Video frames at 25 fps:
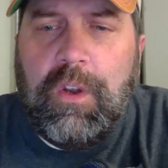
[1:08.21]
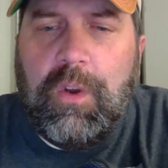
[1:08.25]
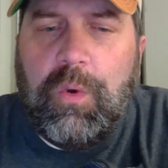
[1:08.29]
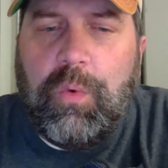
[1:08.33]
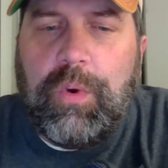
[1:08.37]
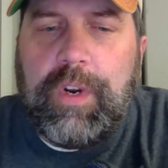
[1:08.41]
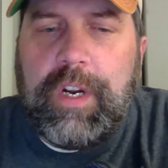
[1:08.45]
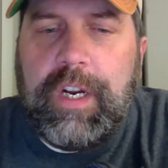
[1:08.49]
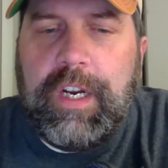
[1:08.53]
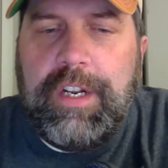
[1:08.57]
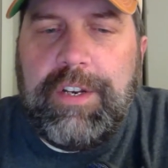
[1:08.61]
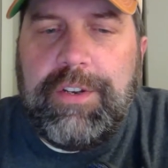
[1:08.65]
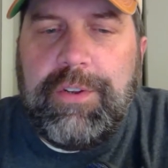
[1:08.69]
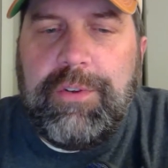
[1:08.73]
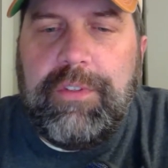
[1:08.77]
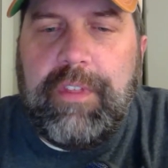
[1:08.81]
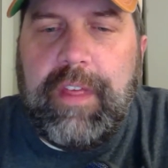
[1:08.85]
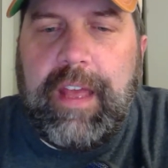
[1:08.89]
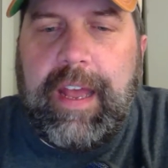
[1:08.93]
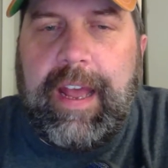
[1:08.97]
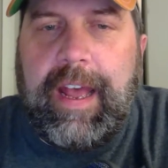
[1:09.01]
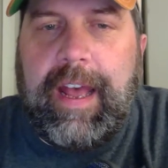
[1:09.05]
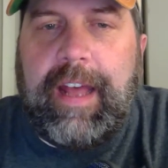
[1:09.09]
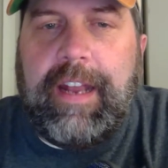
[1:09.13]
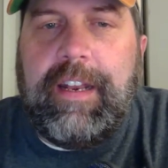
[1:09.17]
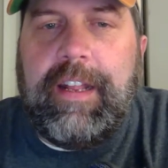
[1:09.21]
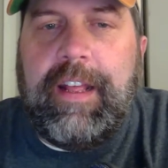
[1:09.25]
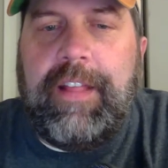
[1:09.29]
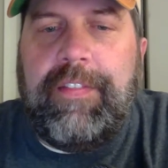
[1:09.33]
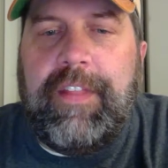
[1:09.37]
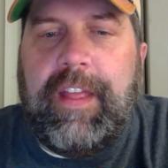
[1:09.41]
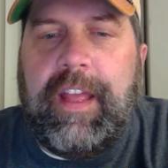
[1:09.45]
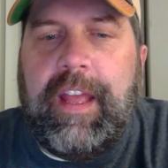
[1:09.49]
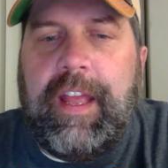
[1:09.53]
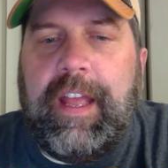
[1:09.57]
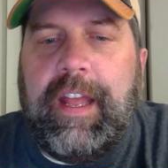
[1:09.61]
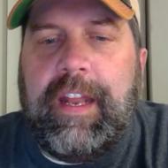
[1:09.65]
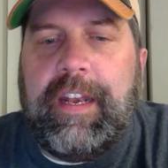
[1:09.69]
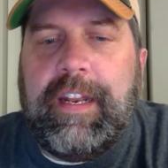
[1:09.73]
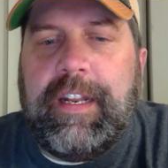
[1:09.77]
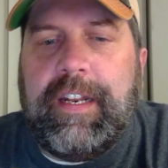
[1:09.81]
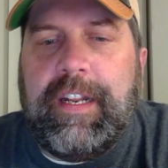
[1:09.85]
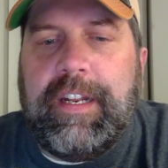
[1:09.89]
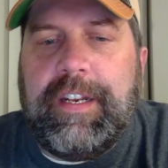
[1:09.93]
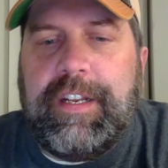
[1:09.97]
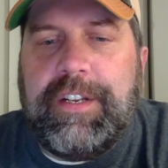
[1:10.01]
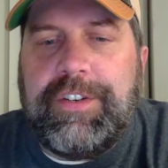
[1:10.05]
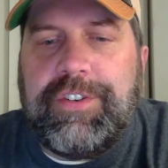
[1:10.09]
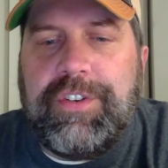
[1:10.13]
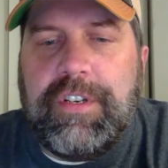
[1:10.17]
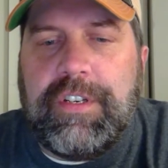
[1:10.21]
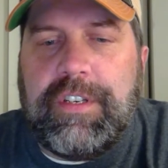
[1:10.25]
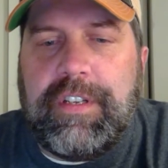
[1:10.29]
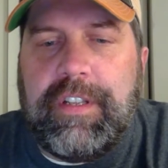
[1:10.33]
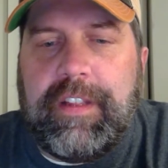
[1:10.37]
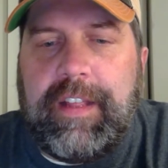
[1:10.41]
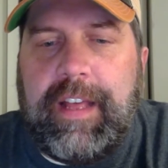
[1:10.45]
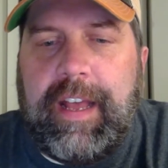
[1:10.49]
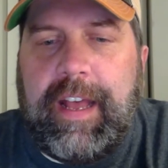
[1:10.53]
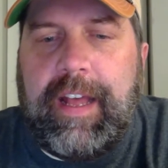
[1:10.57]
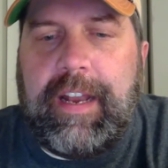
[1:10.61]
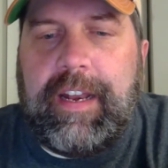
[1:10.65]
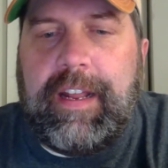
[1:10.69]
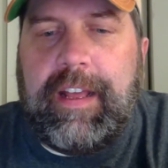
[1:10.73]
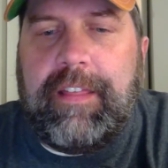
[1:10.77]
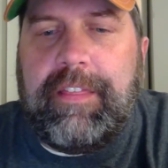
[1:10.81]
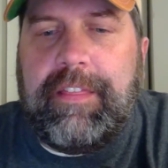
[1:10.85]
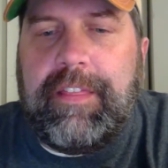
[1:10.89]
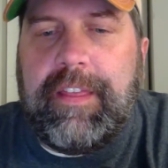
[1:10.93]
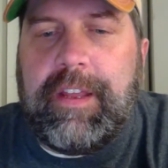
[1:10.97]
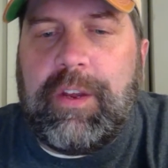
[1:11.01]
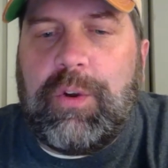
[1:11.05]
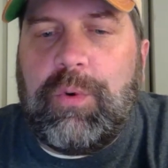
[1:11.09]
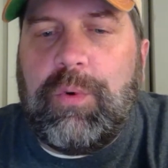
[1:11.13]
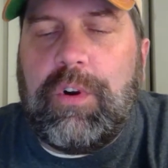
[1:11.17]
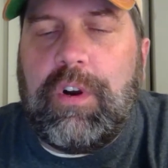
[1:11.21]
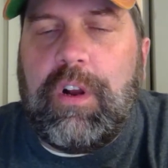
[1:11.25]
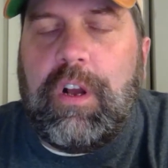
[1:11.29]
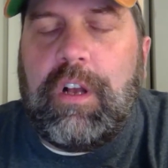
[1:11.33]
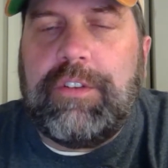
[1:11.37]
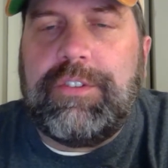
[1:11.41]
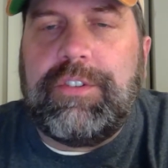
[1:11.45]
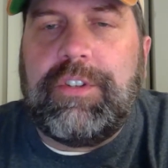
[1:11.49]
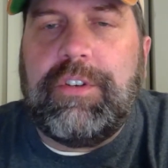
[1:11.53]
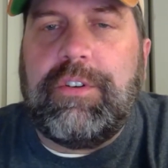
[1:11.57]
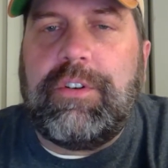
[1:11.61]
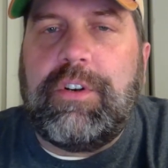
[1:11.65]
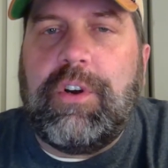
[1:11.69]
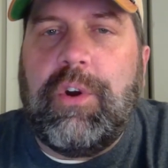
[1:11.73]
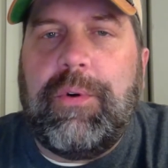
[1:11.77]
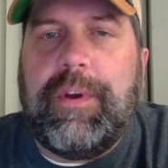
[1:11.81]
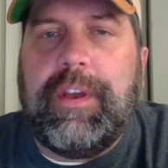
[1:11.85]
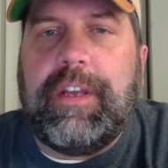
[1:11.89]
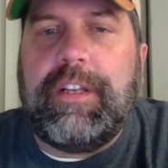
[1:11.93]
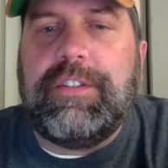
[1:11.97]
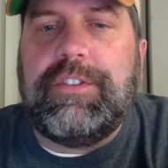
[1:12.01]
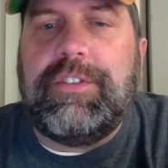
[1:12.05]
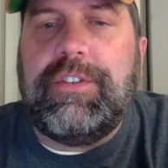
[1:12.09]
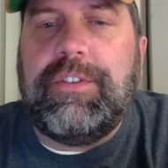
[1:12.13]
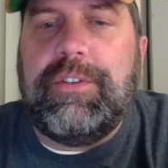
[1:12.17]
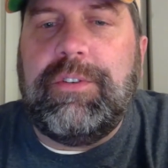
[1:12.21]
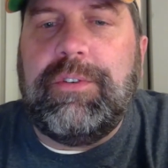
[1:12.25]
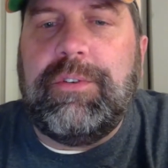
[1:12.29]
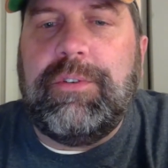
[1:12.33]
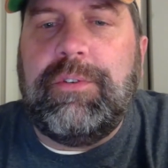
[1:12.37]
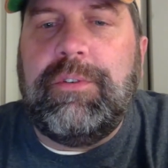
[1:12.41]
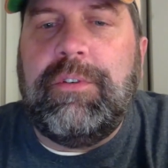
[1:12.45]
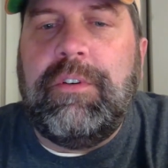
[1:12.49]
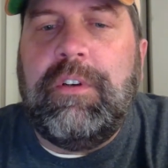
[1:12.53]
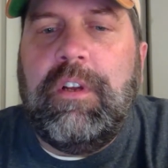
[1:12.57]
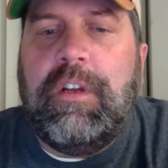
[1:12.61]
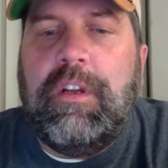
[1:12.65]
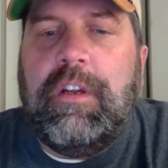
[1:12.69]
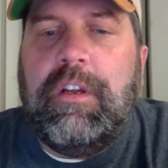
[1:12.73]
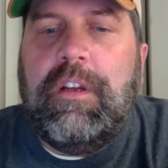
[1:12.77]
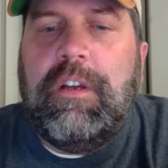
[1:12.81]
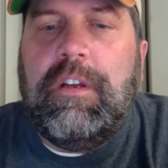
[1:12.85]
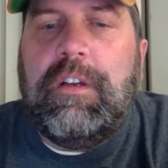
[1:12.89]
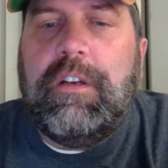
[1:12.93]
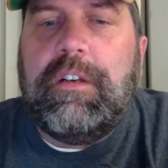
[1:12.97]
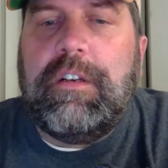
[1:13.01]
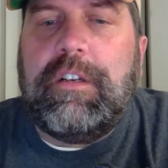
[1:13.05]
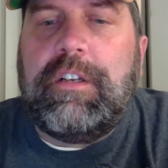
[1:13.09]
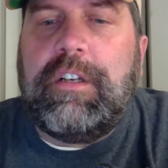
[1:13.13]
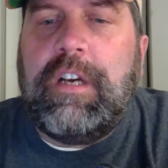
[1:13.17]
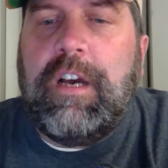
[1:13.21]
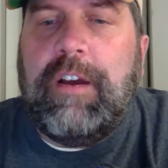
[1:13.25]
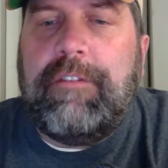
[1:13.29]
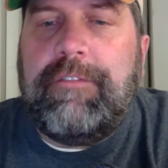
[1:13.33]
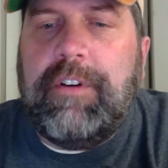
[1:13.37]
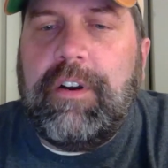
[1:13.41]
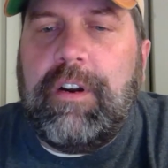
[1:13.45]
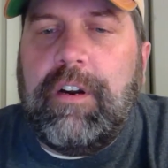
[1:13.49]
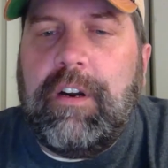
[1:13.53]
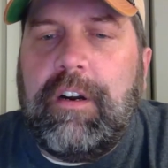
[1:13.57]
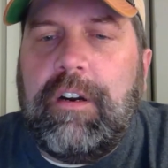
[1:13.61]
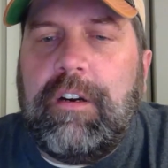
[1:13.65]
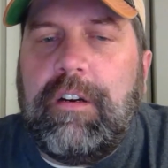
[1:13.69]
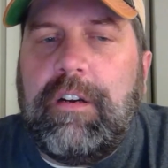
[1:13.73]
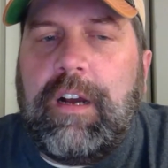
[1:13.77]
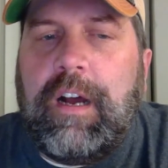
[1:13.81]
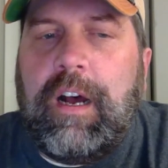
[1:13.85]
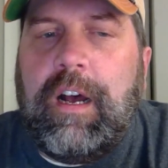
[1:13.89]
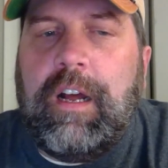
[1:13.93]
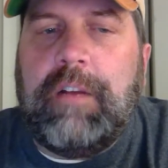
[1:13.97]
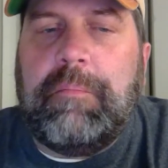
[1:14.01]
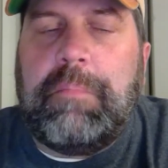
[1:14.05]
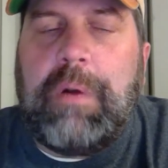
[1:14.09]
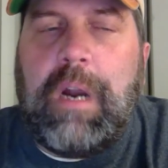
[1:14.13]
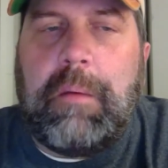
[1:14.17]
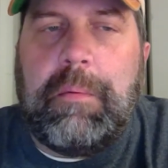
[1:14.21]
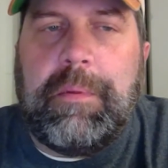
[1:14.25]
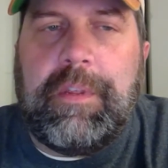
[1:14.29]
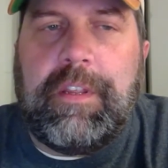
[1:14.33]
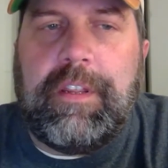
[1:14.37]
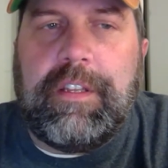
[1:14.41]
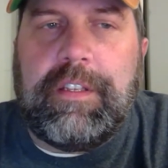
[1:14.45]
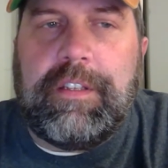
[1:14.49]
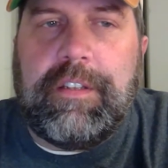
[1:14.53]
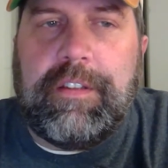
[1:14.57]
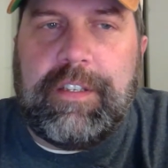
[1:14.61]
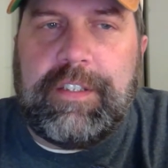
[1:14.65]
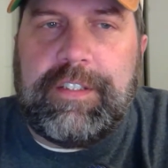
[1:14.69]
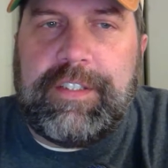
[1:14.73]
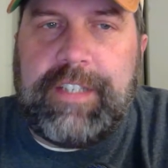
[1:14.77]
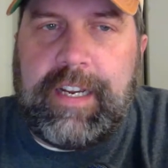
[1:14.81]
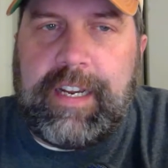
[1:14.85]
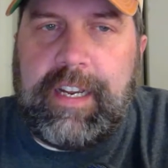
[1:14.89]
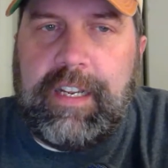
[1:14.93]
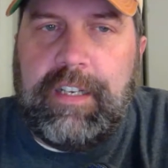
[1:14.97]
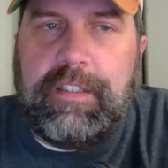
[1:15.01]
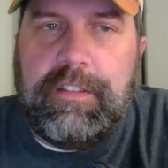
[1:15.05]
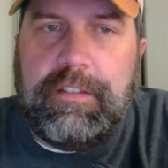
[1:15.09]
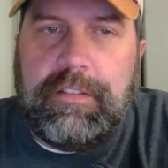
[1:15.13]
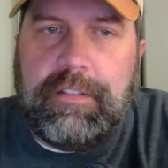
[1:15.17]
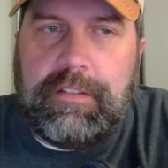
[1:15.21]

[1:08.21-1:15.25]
we're going to do that. And then in addition to that, I think we're also going to cover on probably the second